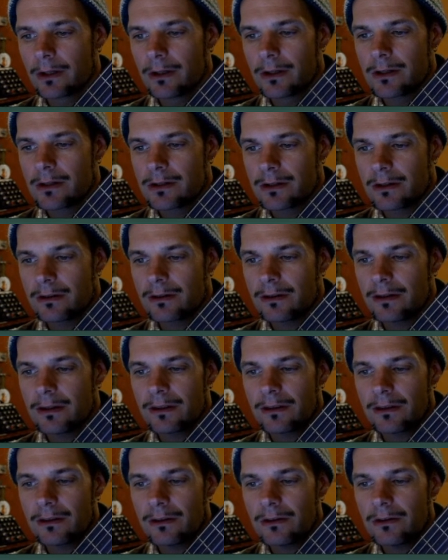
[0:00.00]
So the
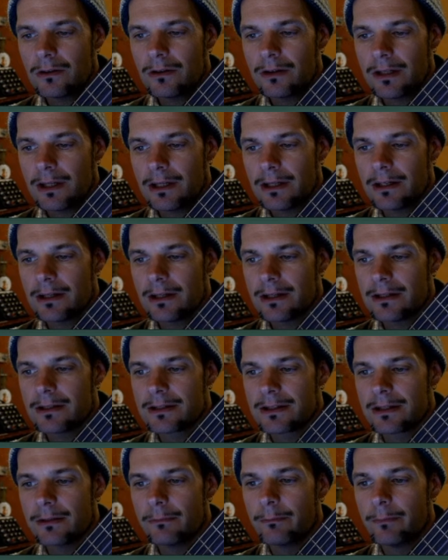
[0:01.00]
third here
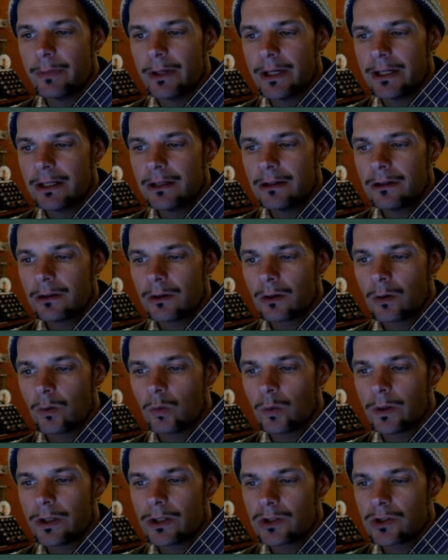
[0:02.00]
is the B,
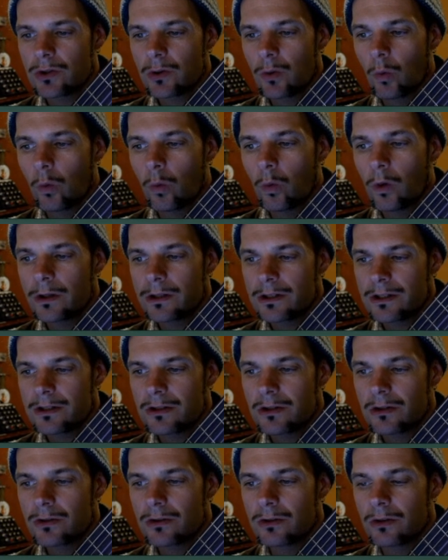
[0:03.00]
which wants
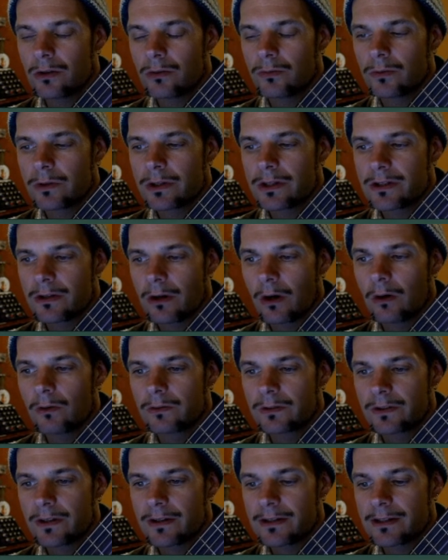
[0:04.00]
to
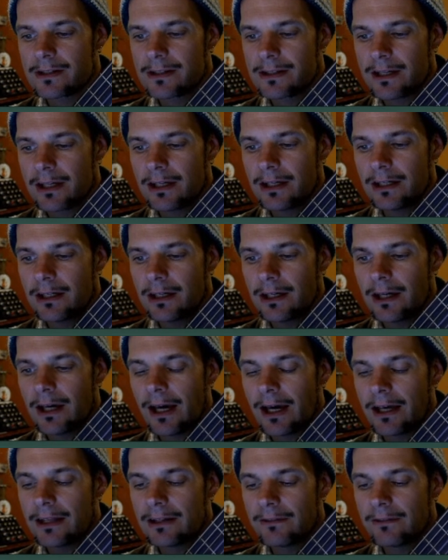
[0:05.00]
resolve to the C, and the